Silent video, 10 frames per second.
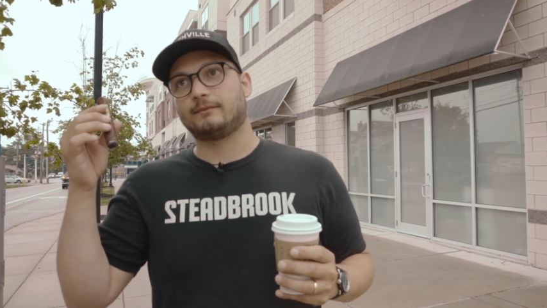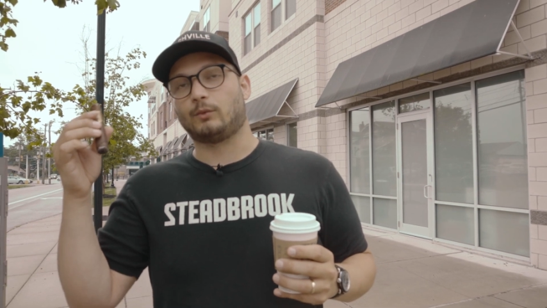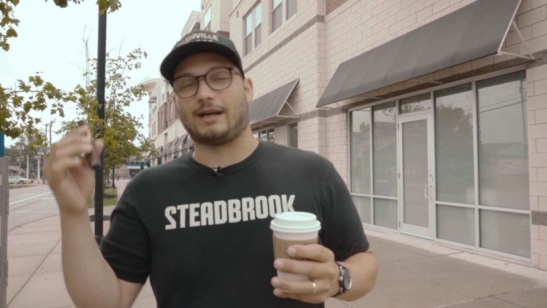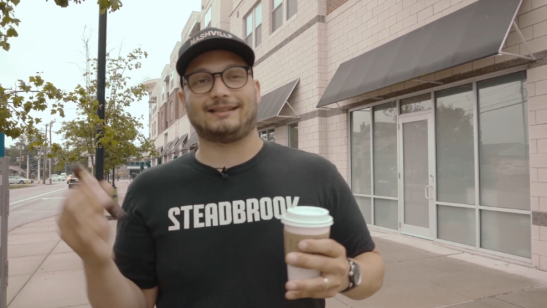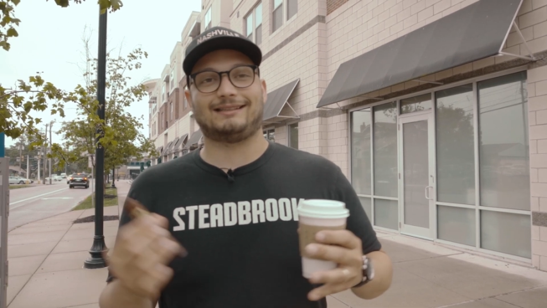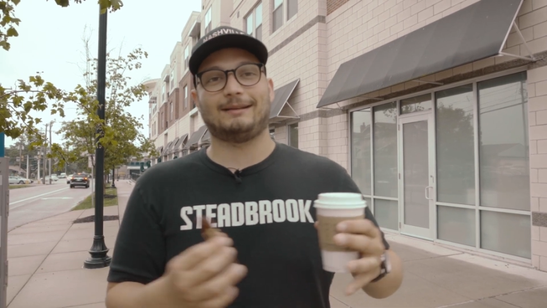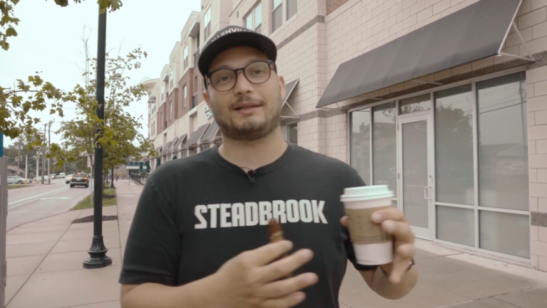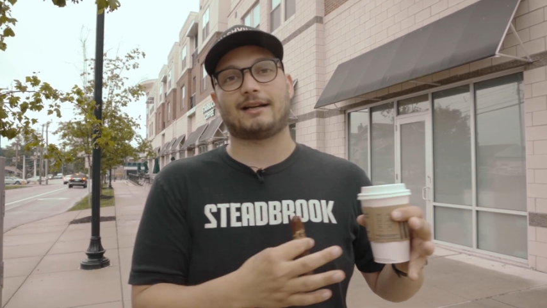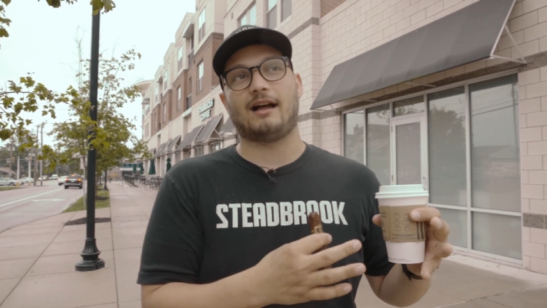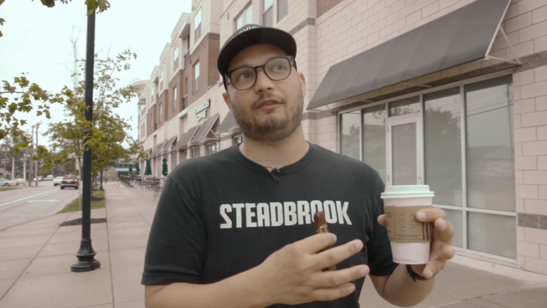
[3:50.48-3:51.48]
When I sip
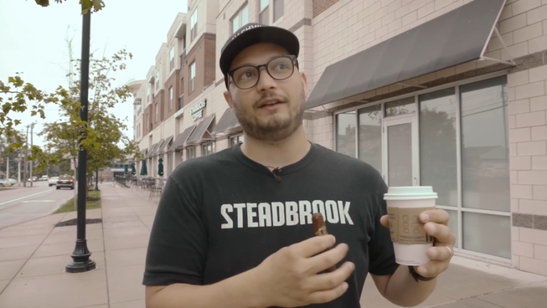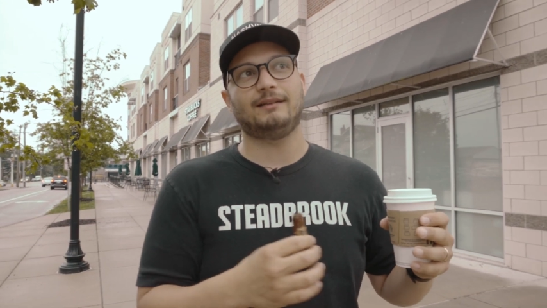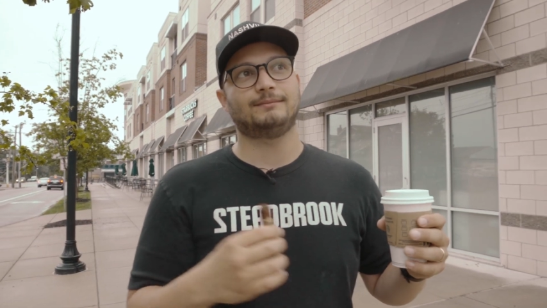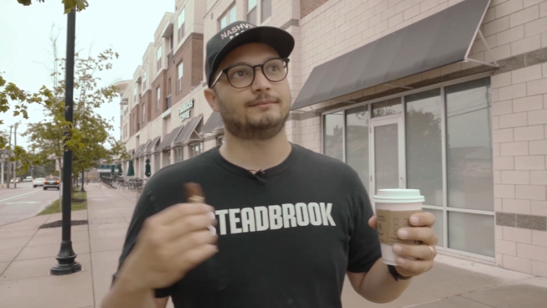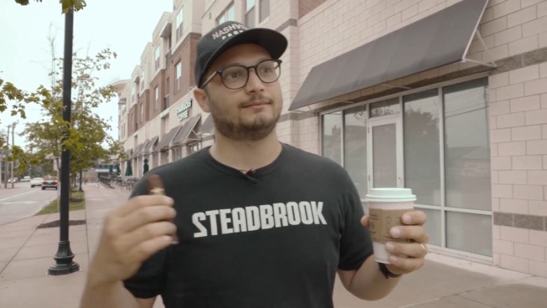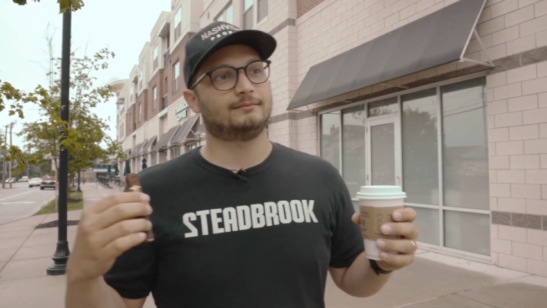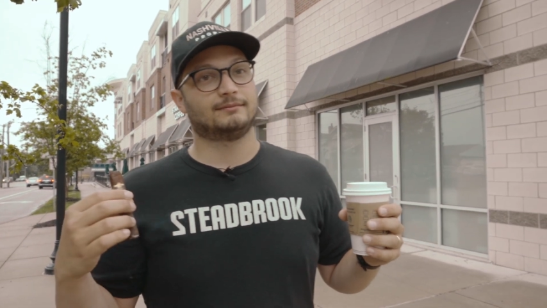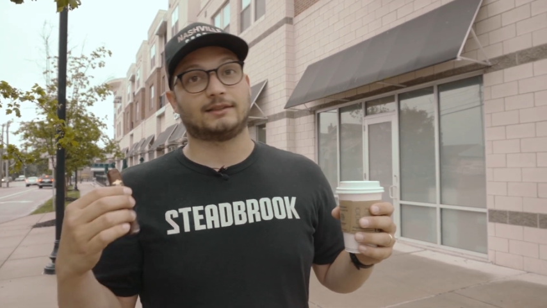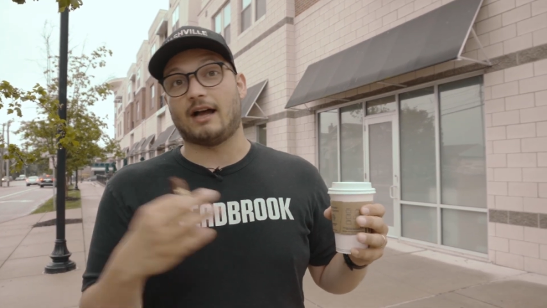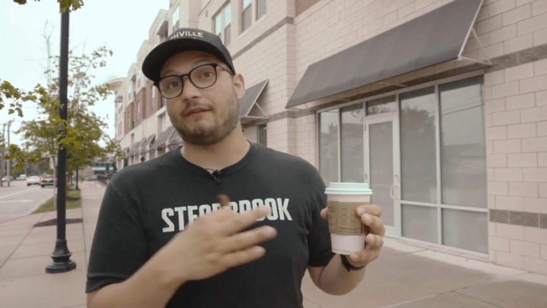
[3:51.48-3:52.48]
the coffee,
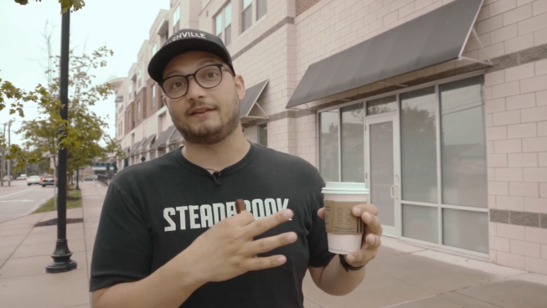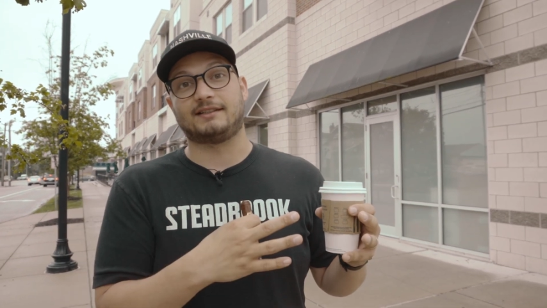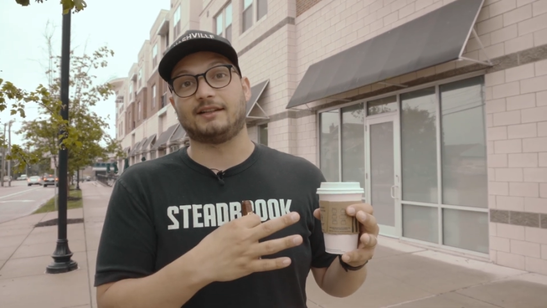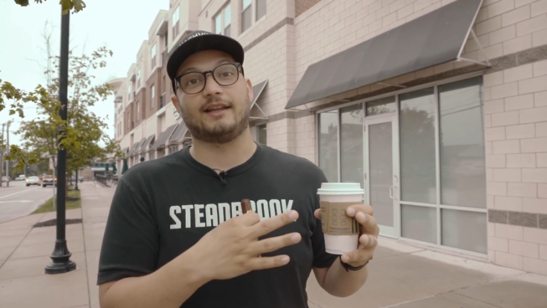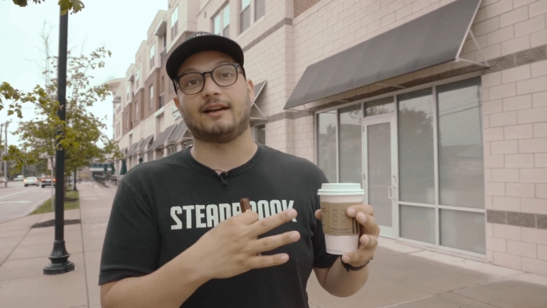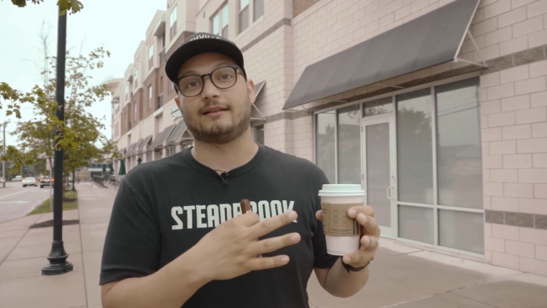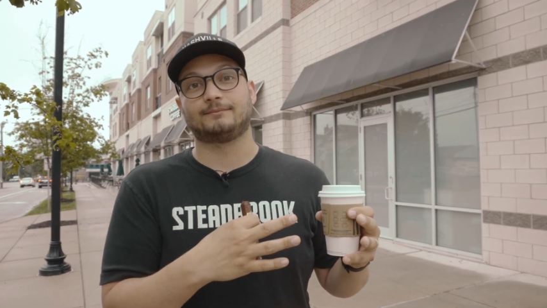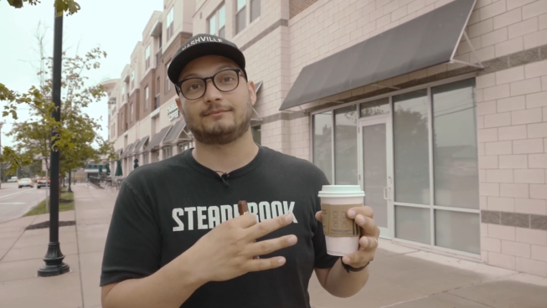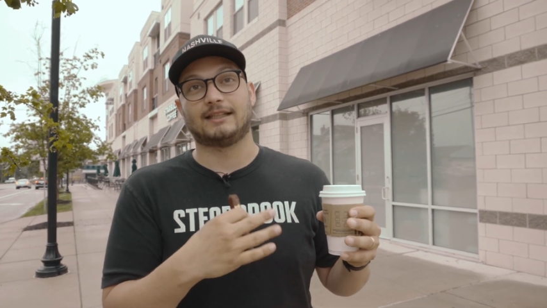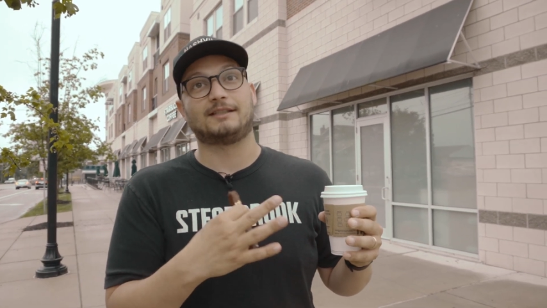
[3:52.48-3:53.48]
coffee's still there.
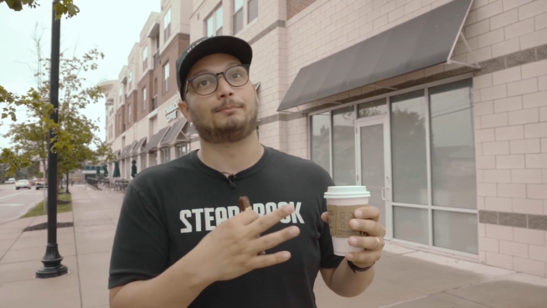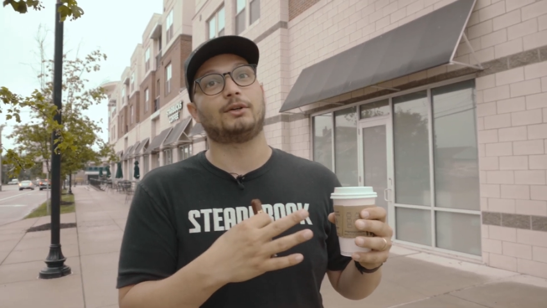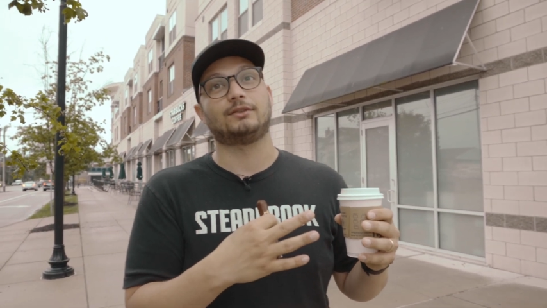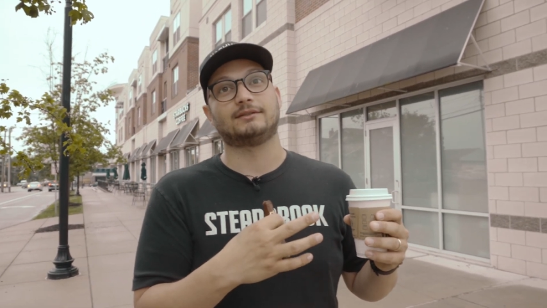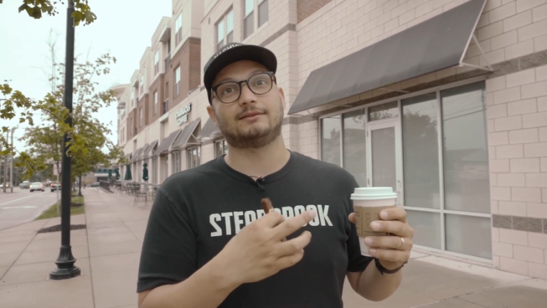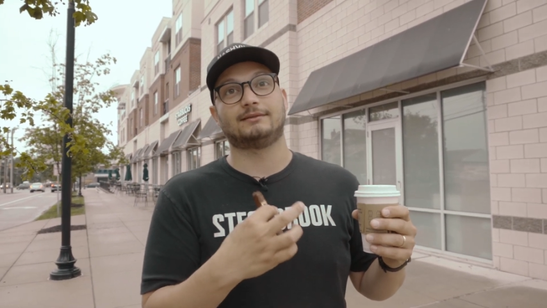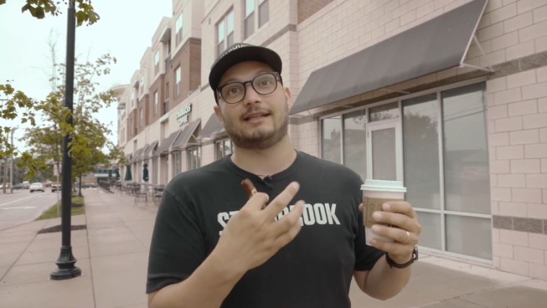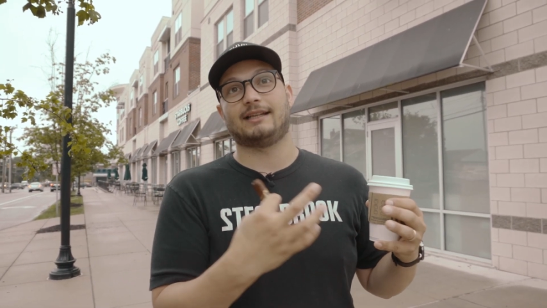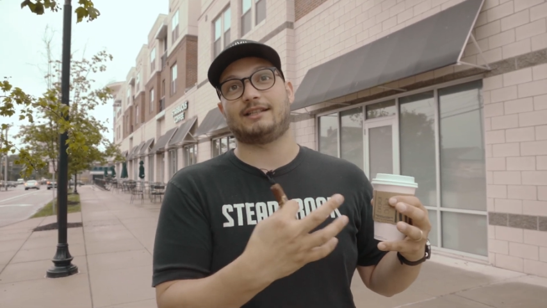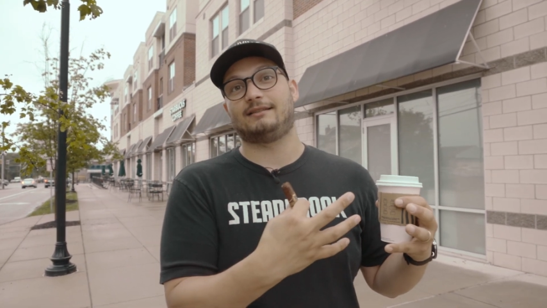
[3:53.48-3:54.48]
It's bold,
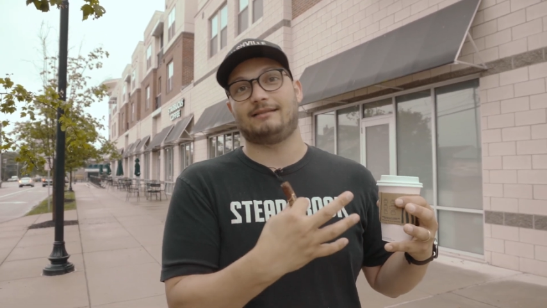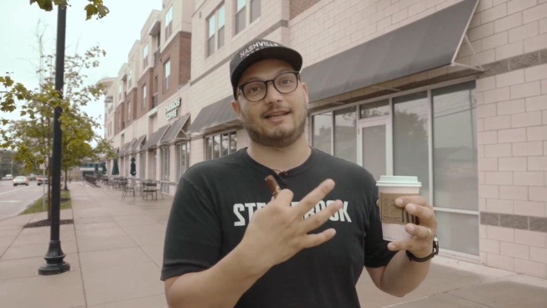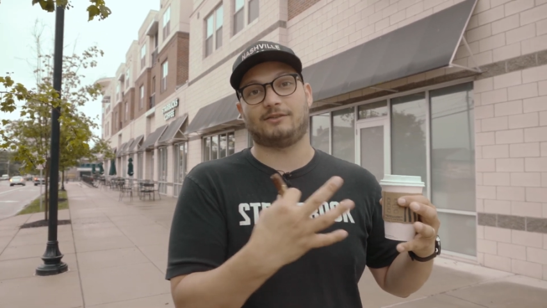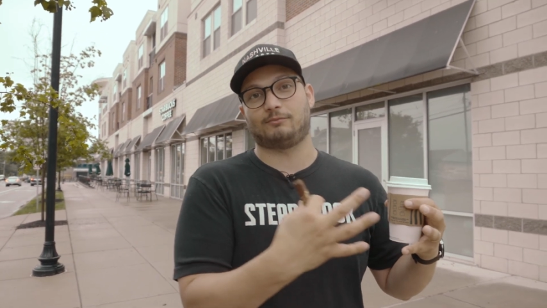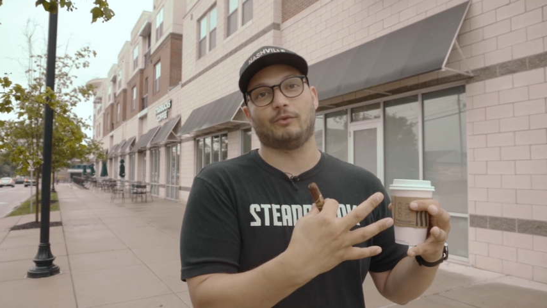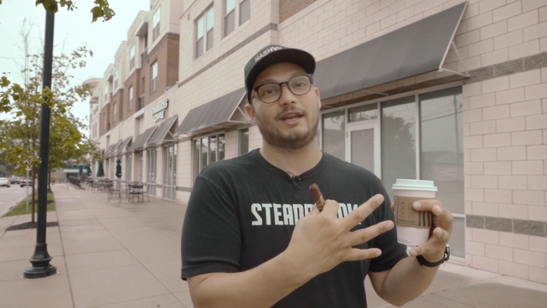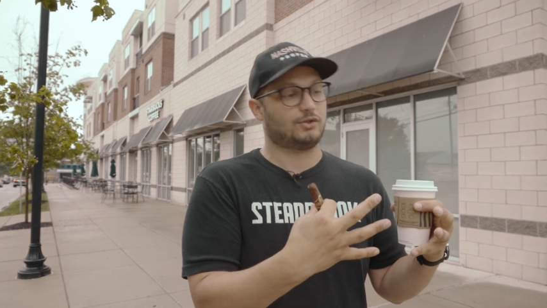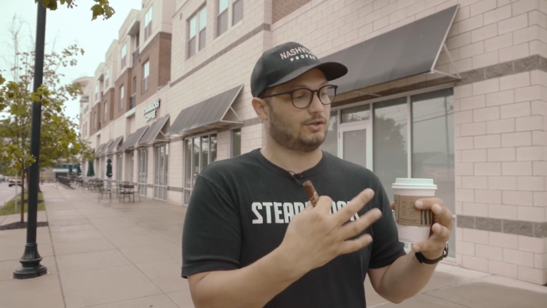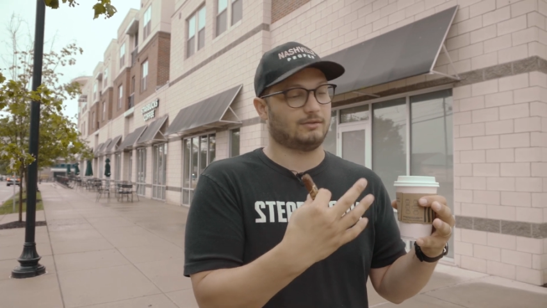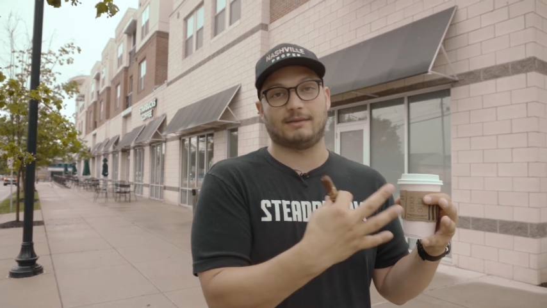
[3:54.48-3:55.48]
it's
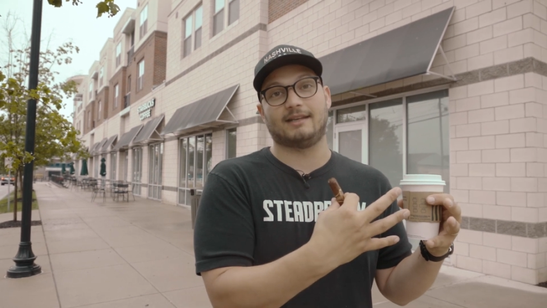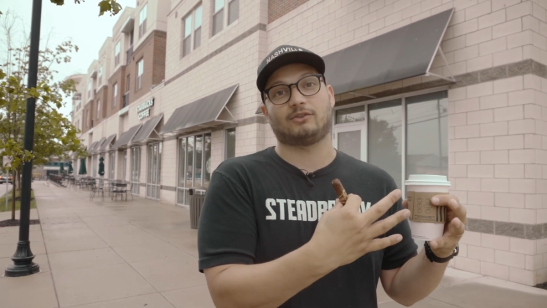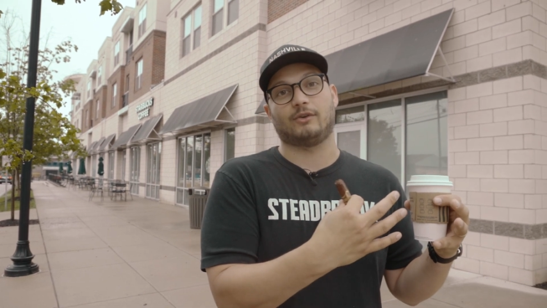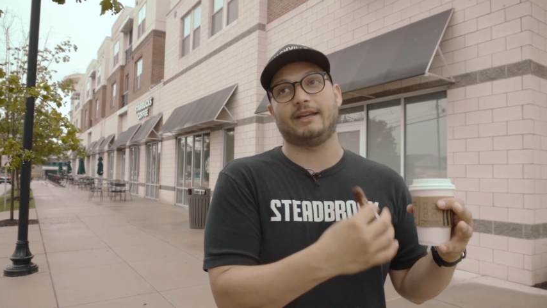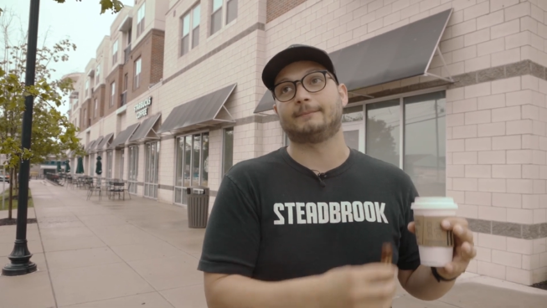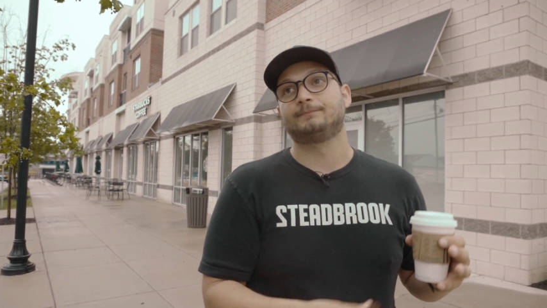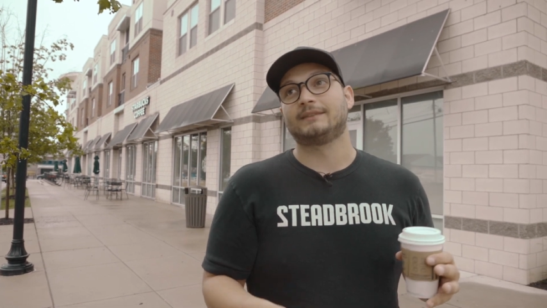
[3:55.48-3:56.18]
rich, it's great.